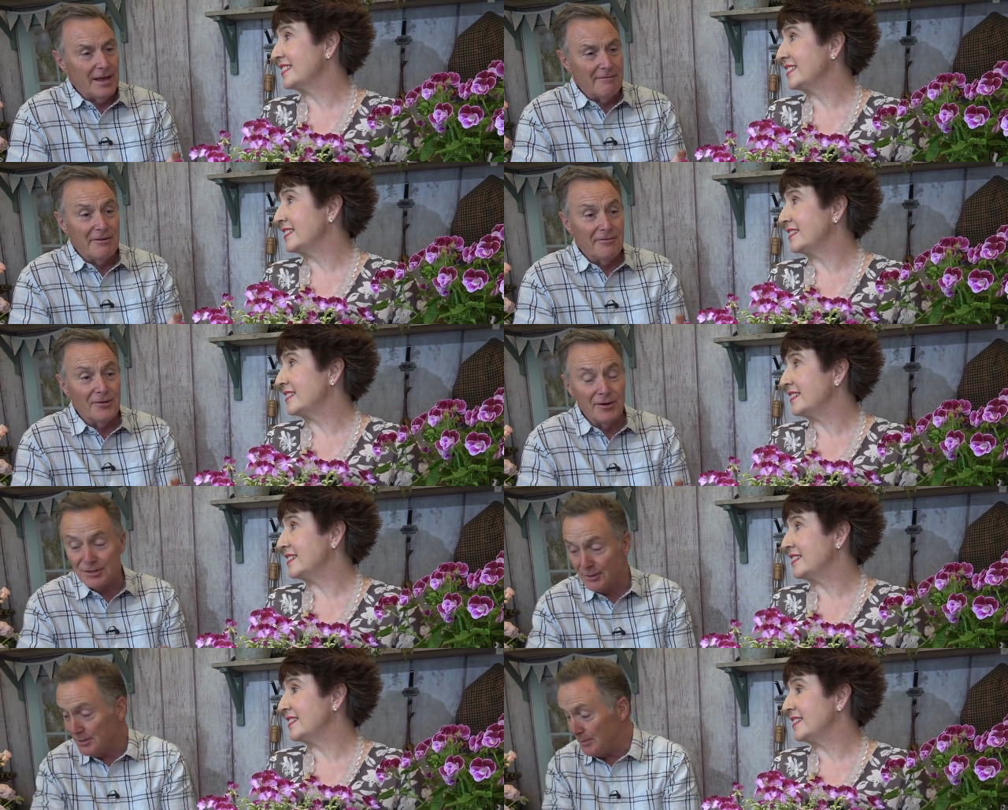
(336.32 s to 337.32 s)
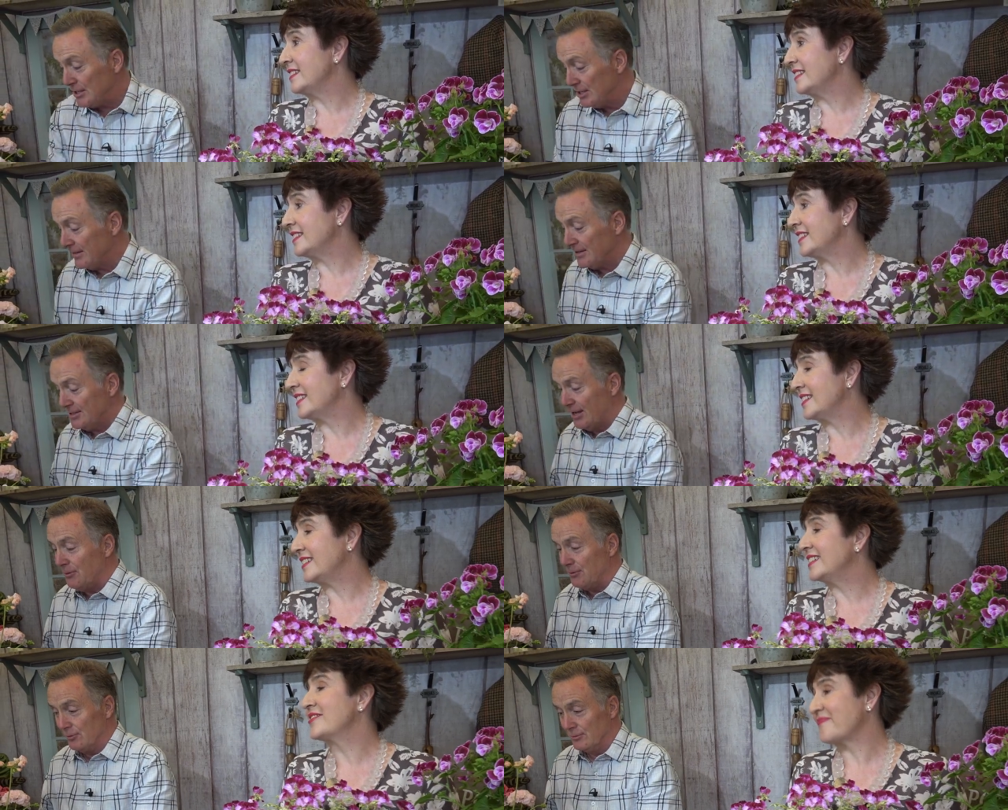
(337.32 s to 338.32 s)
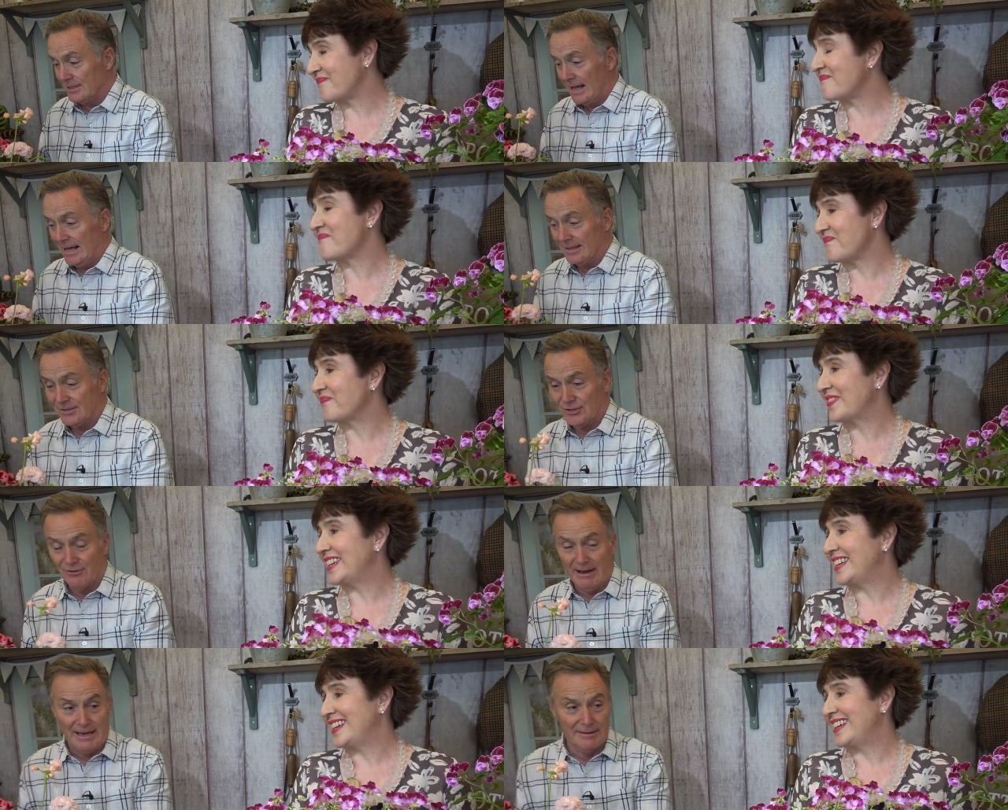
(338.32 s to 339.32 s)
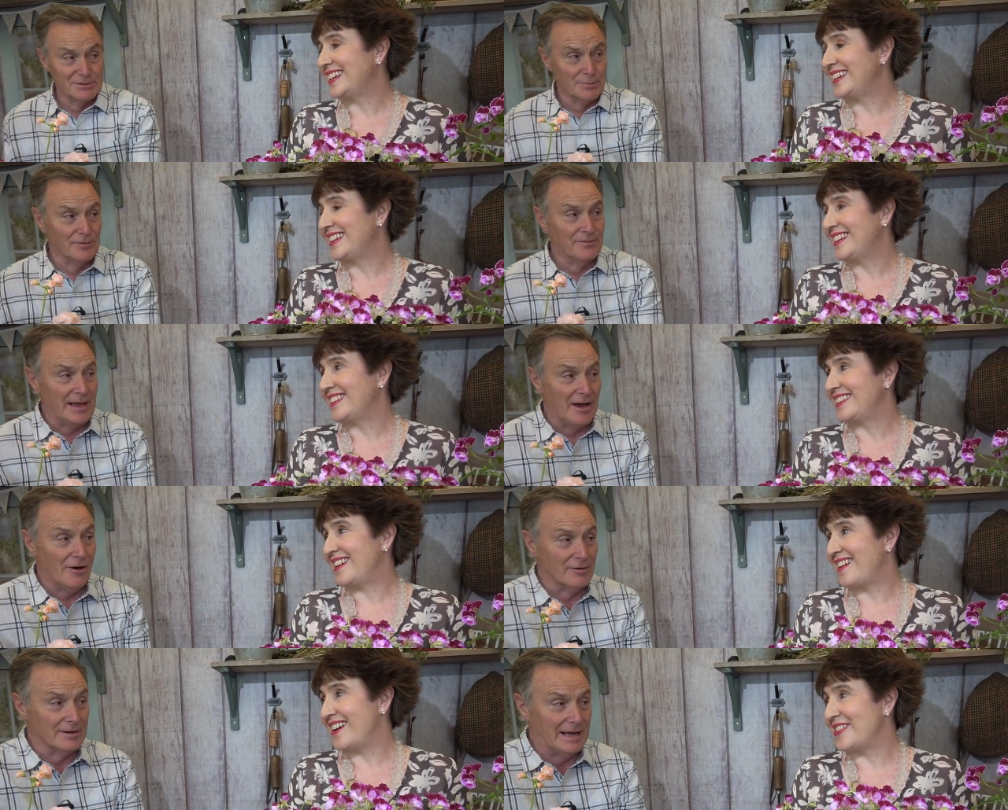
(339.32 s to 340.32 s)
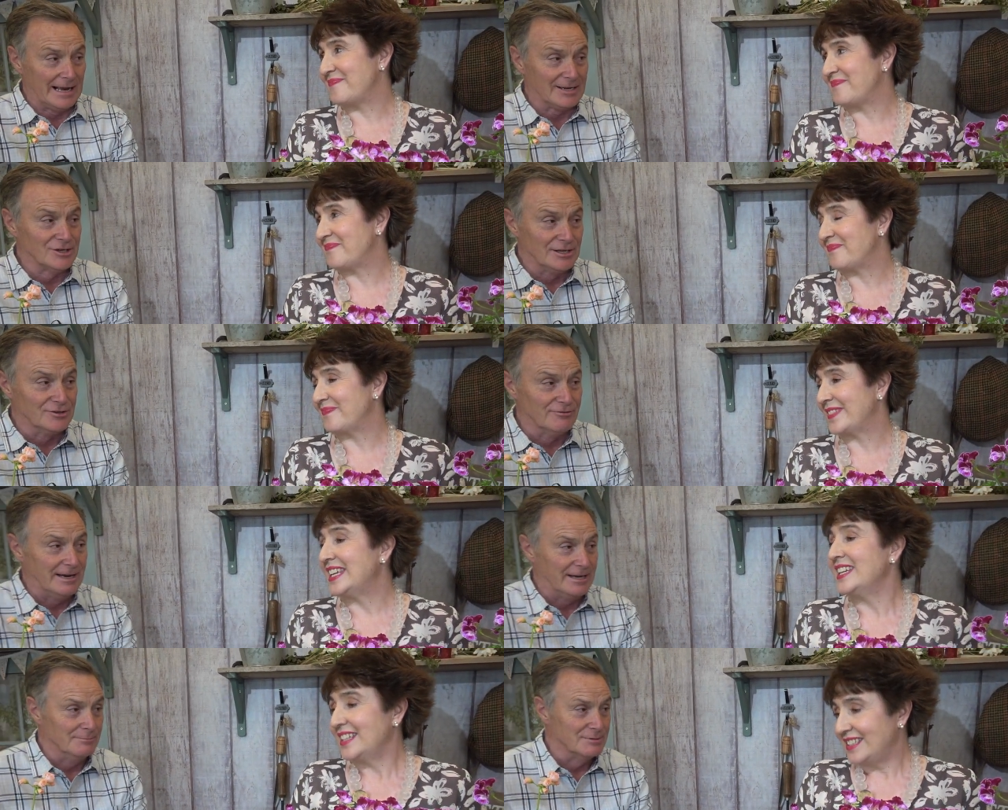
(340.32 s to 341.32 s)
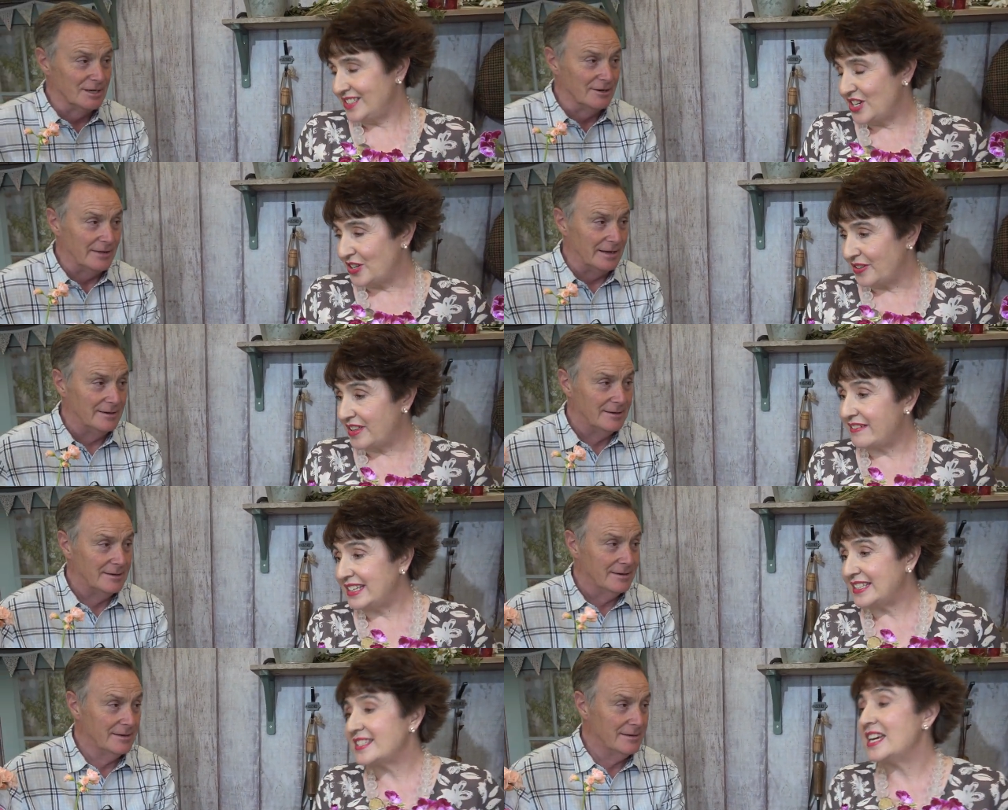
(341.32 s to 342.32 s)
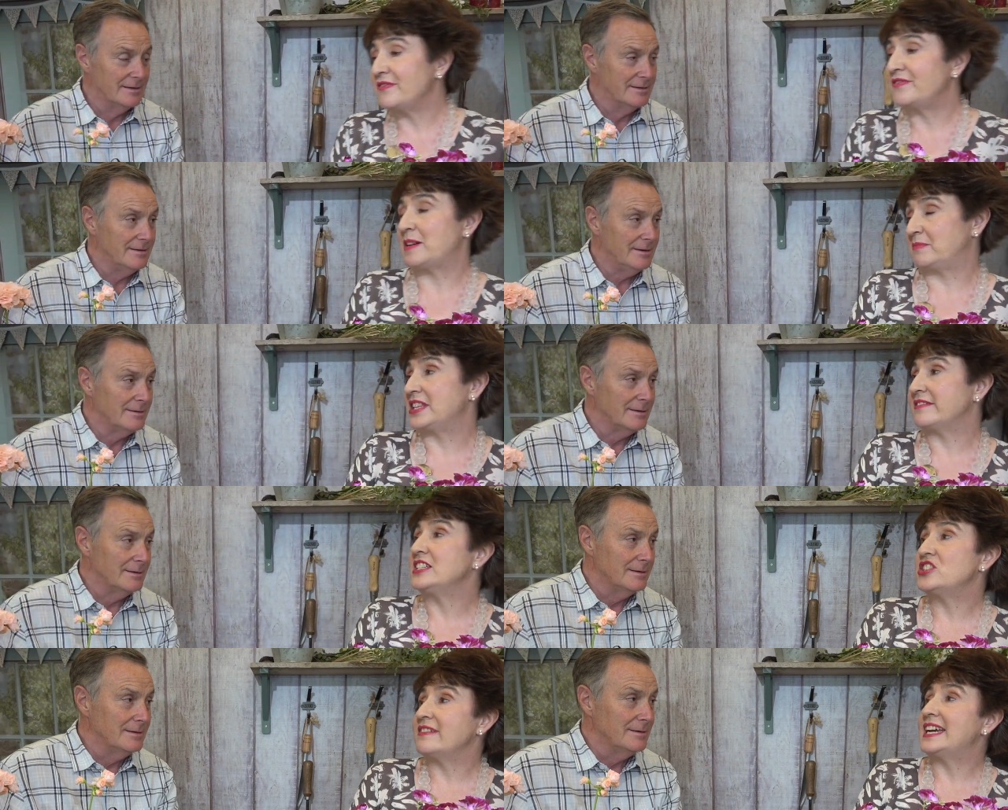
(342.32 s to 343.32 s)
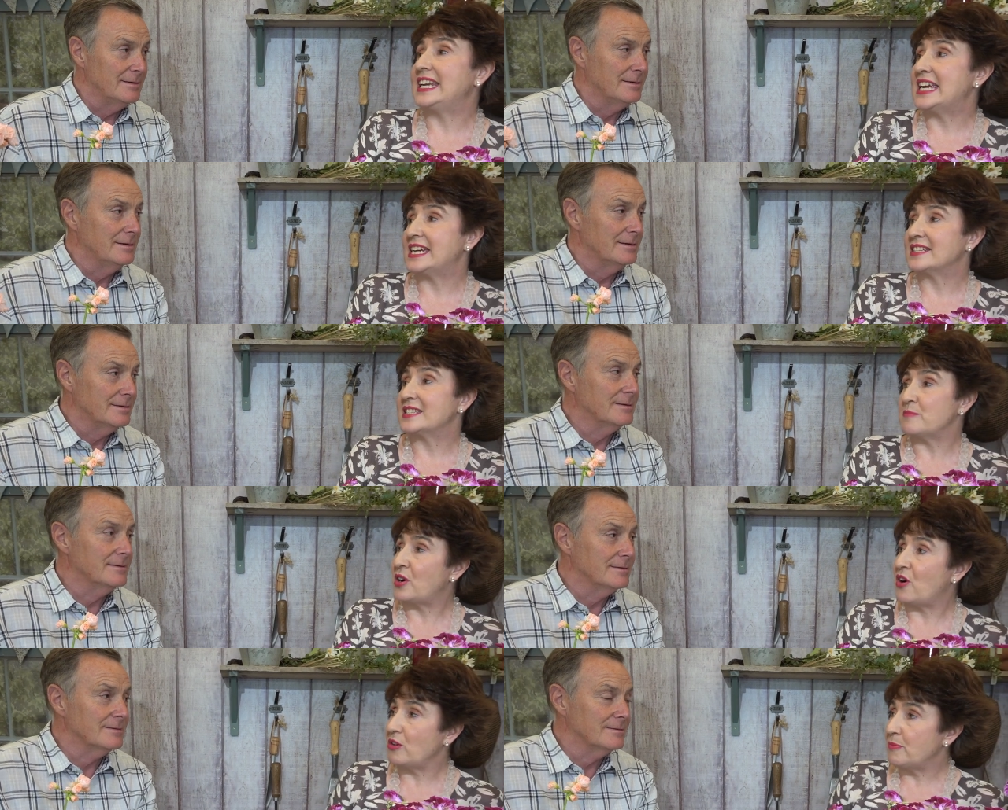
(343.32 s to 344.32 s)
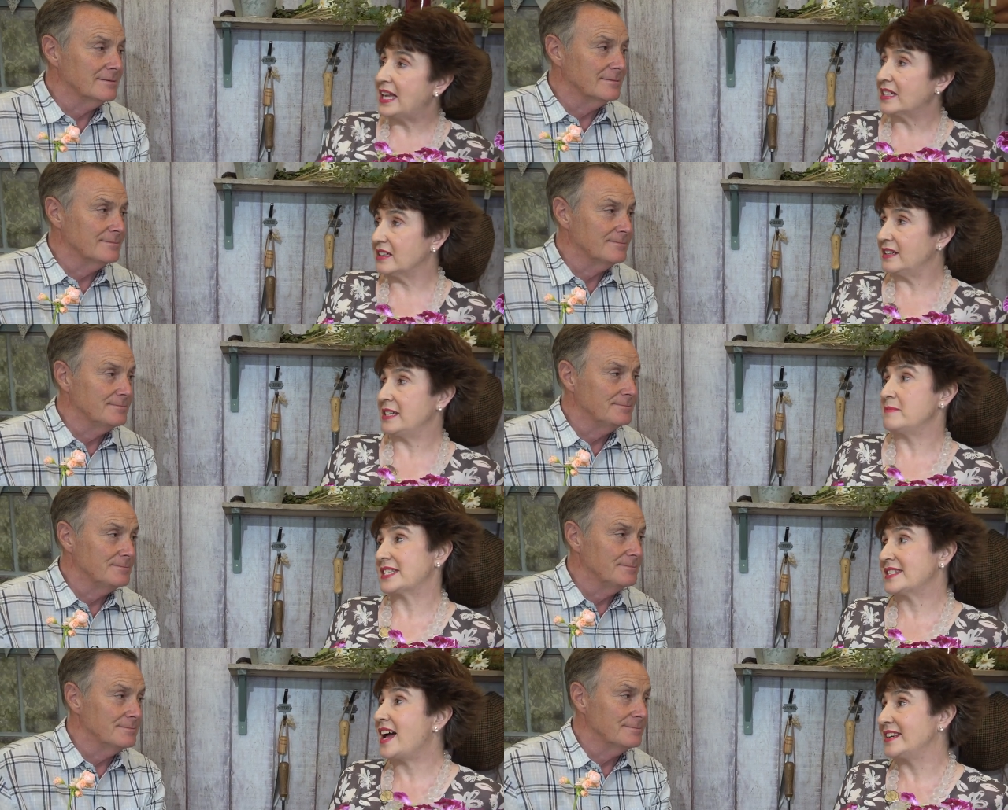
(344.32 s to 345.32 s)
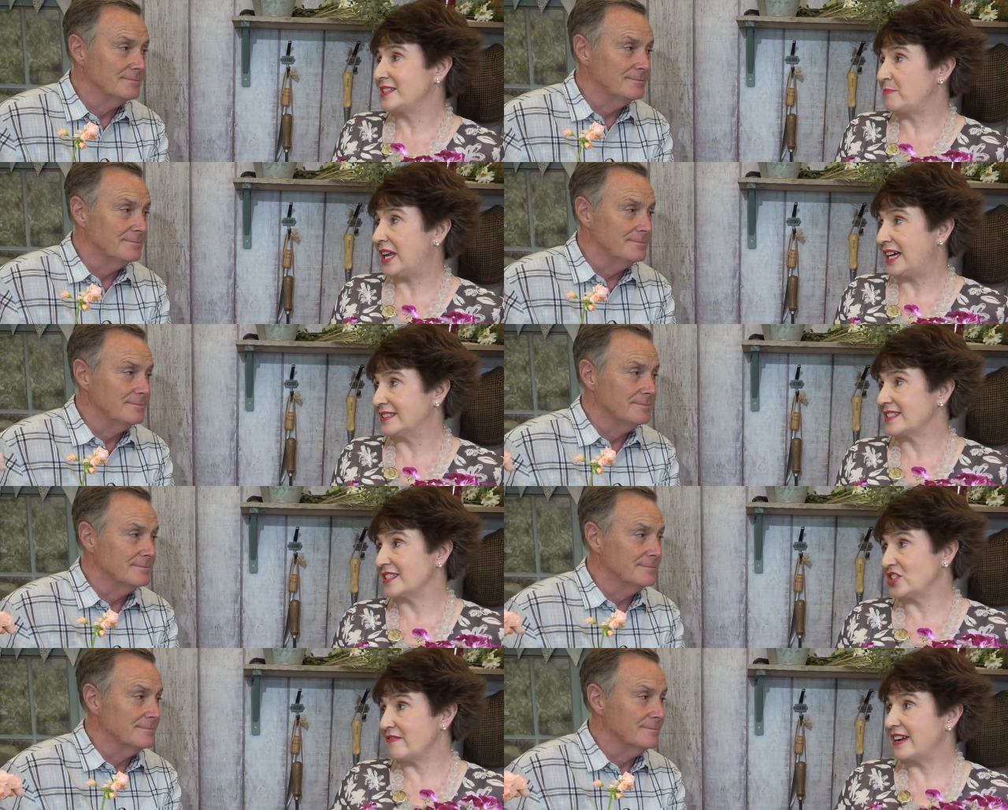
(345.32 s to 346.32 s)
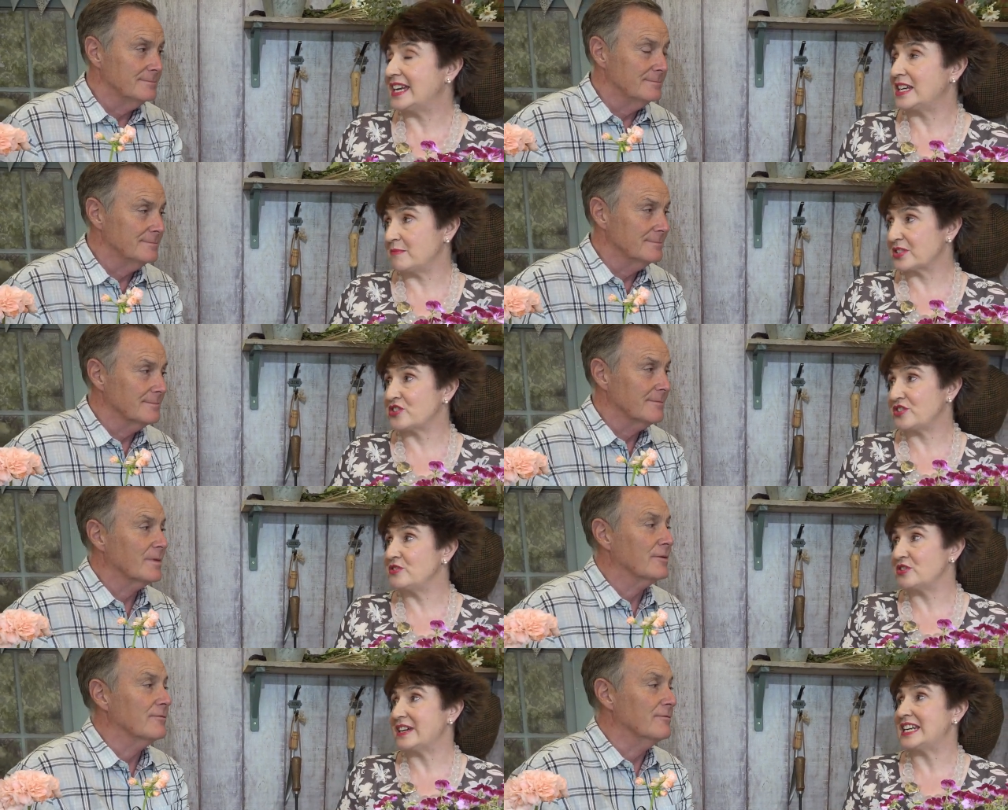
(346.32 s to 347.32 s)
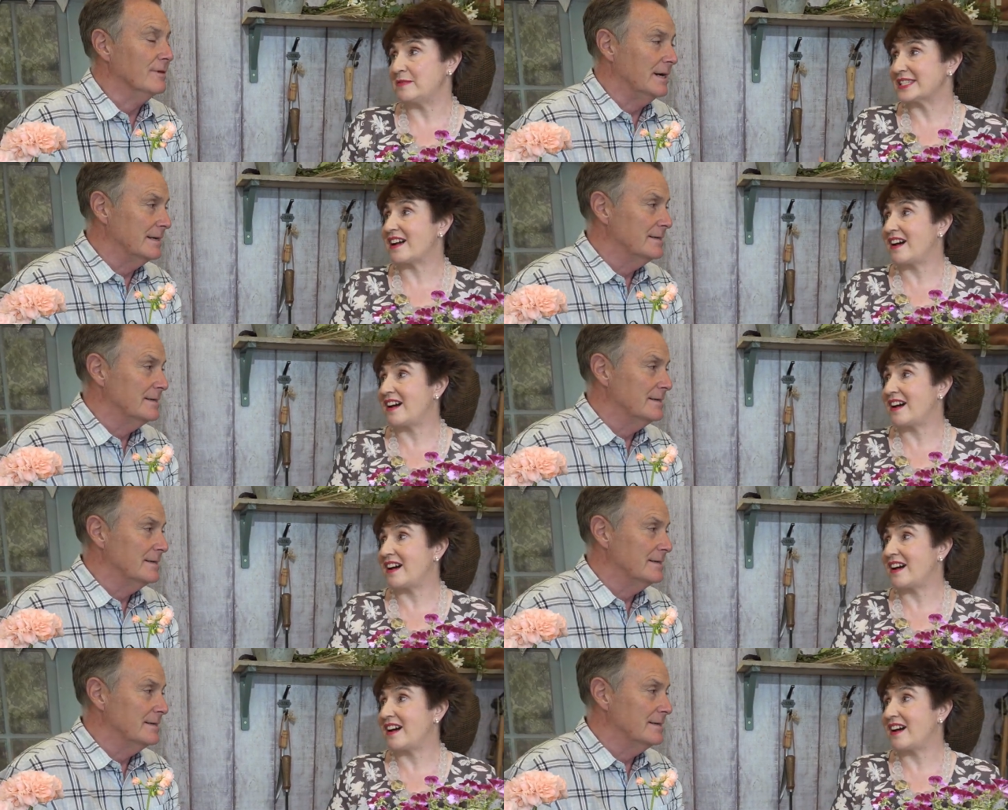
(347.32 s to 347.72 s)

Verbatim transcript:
Speaker 1: they're referred to, especially the zonals, as geraniums, but they aren't actually geraniums, are no, they?
Speaker 2: they're in the same family. They're in Geraniaceae, but all pelargoniums are tender plants, and geraniums, the true geranium, right. is a